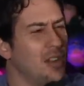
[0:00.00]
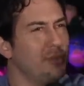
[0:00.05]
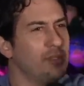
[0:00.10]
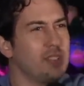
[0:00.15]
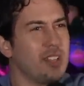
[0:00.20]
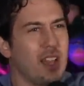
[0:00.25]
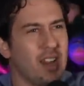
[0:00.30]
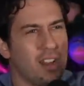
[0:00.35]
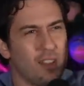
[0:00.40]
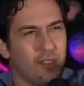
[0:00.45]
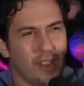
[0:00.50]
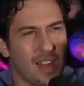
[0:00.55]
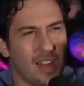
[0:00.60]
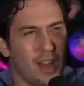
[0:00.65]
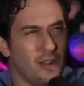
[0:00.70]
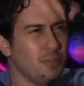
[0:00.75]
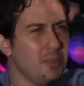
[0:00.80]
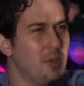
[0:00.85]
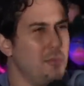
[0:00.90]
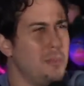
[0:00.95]
It was kind of
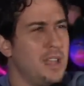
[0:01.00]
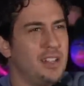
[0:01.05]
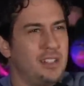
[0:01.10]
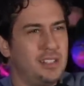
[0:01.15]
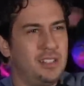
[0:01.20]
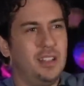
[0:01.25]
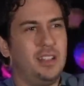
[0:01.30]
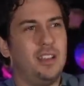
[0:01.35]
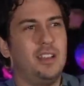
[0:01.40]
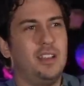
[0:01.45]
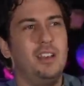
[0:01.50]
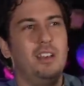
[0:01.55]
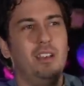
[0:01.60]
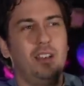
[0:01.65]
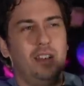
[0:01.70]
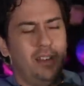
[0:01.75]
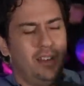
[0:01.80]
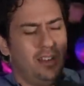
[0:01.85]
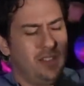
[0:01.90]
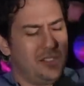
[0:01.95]
that romantic,
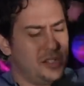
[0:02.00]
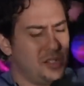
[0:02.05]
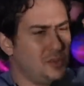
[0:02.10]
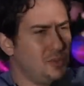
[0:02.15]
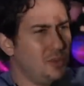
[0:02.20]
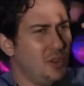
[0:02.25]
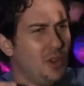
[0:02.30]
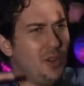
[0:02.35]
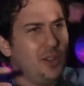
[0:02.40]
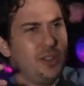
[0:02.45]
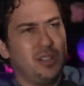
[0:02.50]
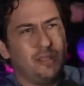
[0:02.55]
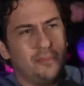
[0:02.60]
I just wrote it.